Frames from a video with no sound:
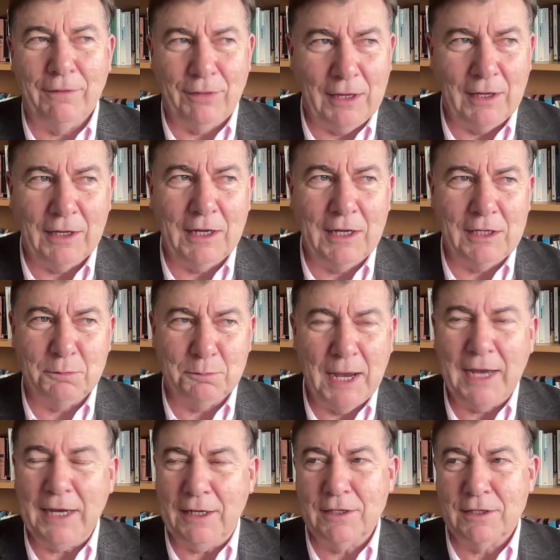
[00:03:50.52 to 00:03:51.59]
think his
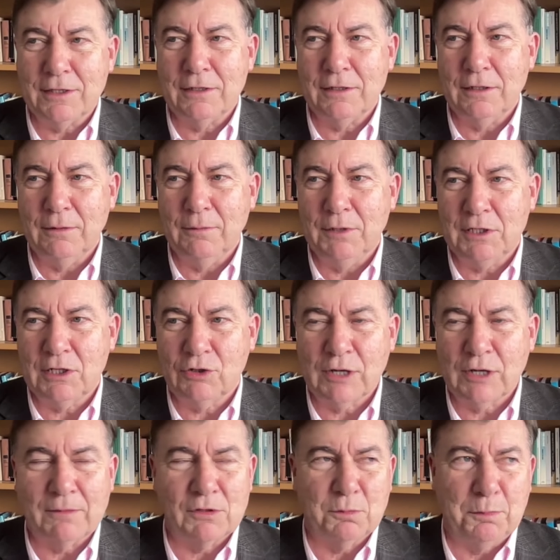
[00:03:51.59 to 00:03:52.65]
base, Mr.
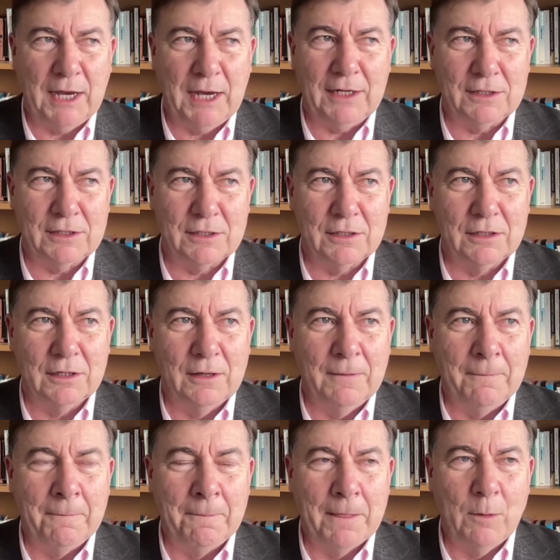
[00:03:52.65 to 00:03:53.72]
Trump's base,
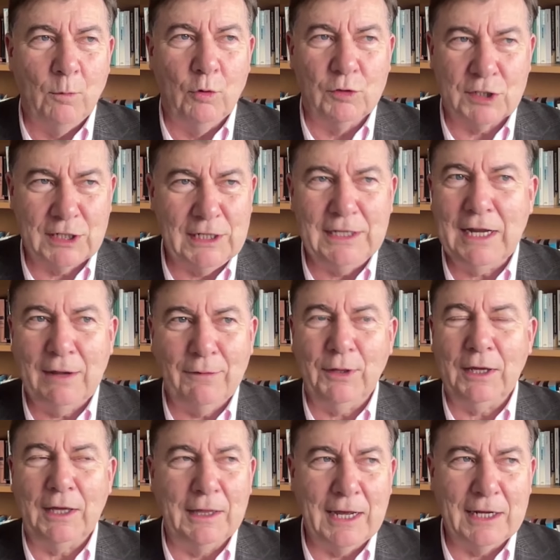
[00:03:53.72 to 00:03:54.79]
will see
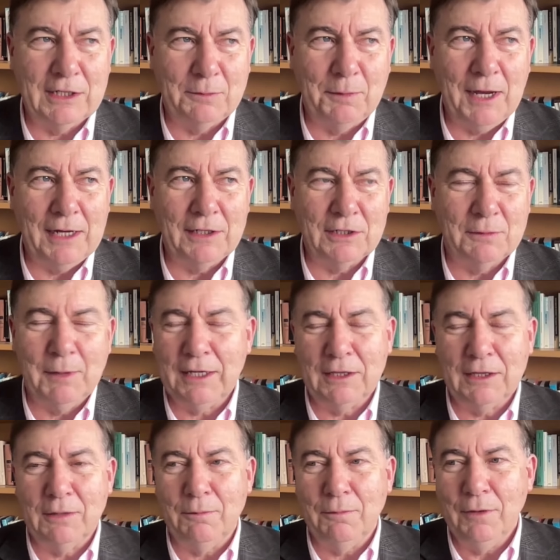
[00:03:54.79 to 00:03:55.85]
nothing in that debate to
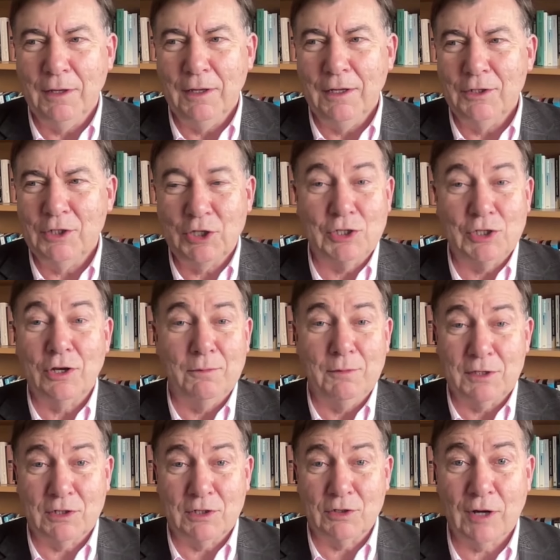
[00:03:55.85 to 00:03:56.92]
make them desert
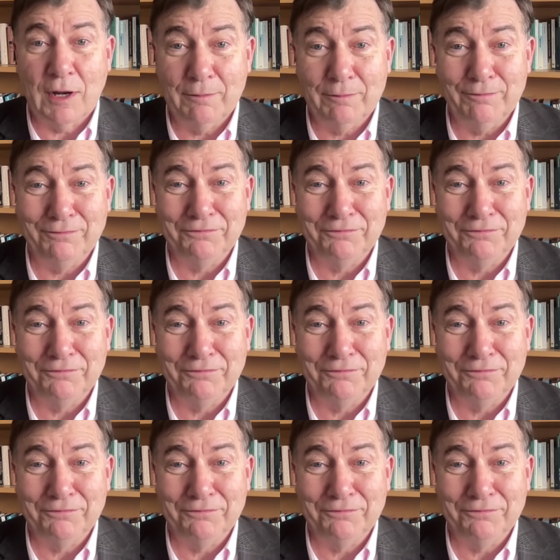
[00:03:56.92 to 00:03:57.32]
Mr. Trump.